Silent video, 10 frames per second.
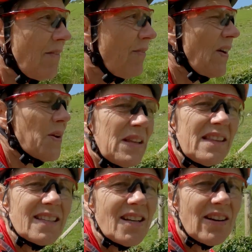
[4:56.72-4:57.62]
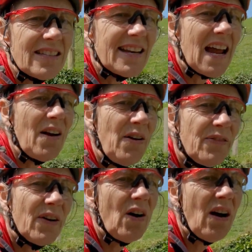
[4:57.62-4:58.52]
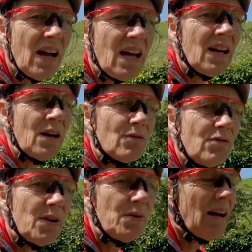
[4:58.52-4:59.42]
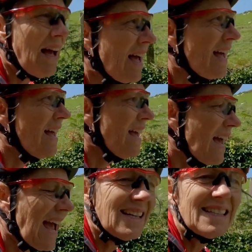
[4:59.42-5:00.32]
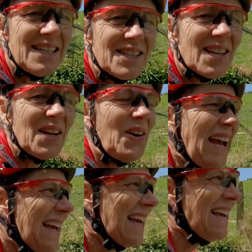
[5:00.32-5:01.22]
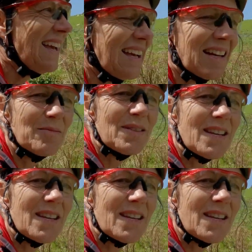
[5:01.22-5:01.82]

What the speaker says: I'm following the signs now for route 82, and I'm